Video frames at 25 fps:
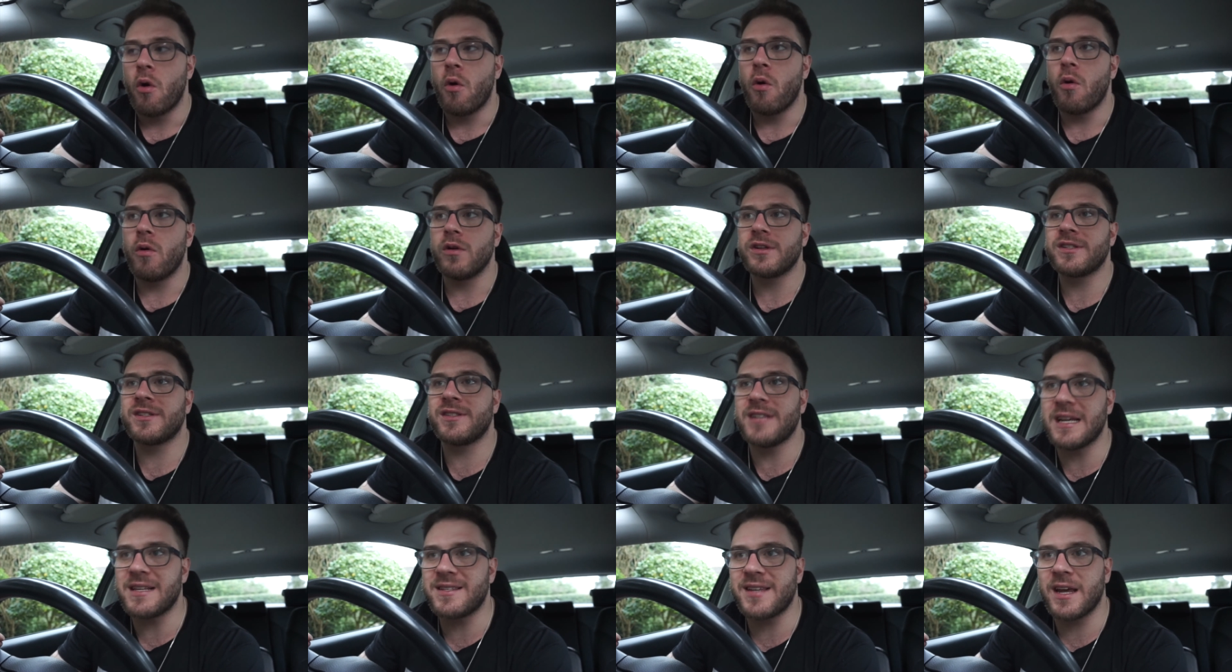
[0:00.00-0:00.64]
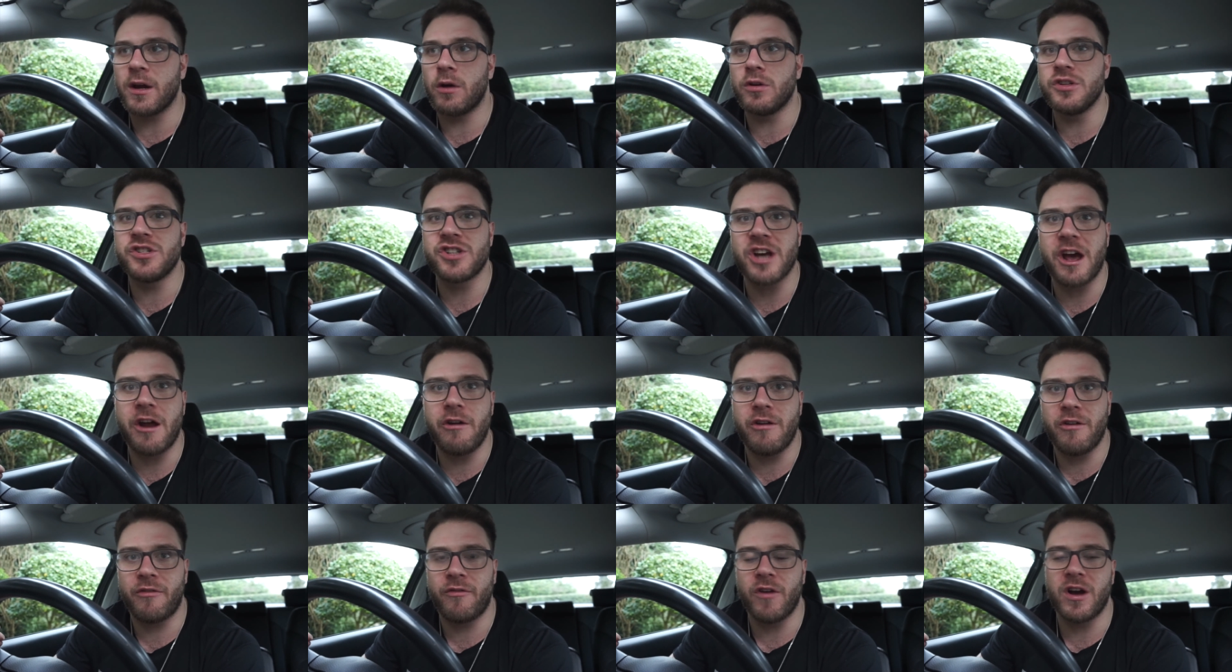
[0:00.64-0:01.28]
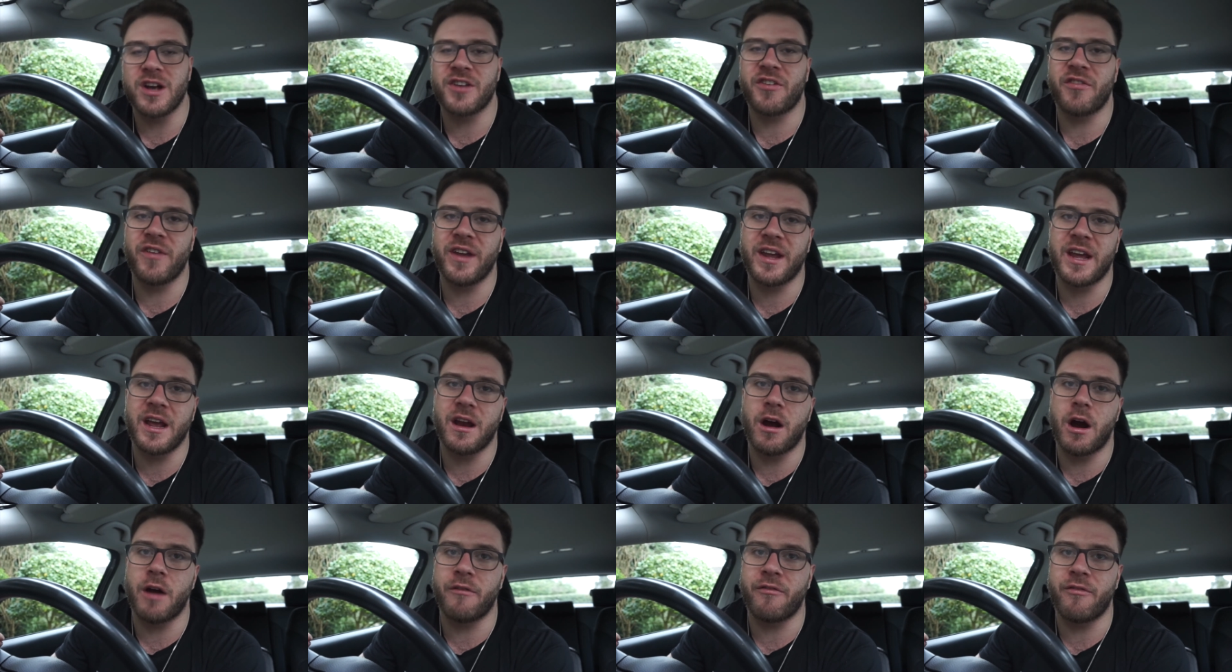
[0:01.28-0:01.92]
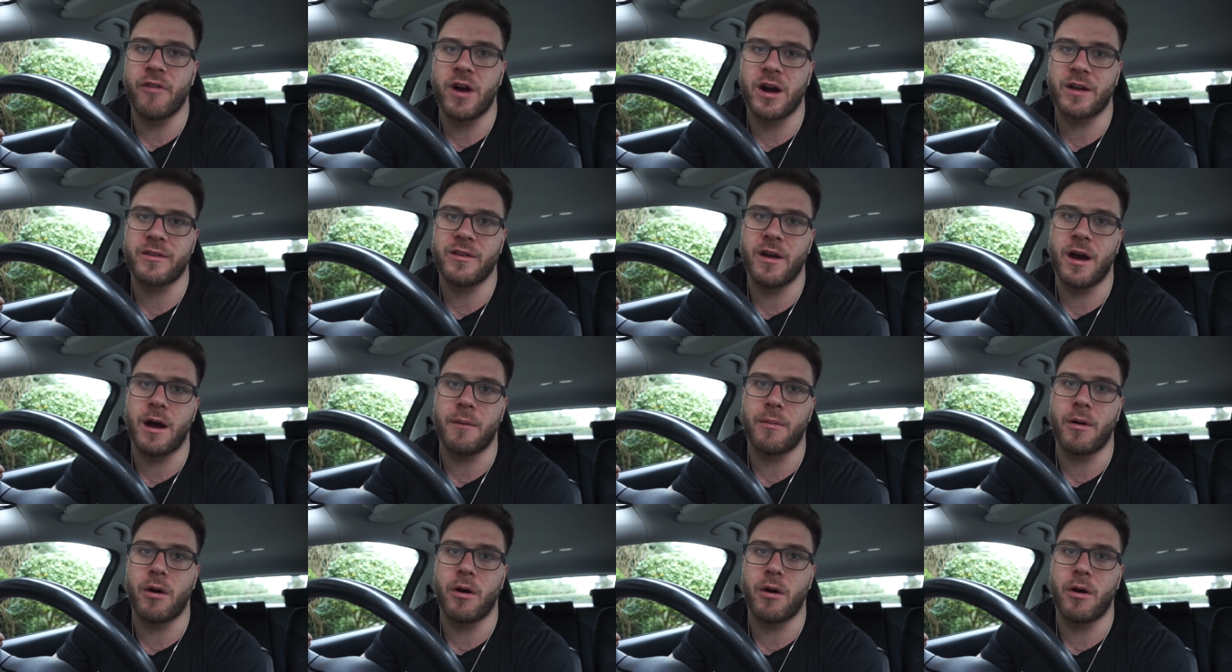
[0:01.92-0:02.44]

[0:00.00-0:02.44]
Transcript: sitting on January 1st thinking, oh, I fucked up.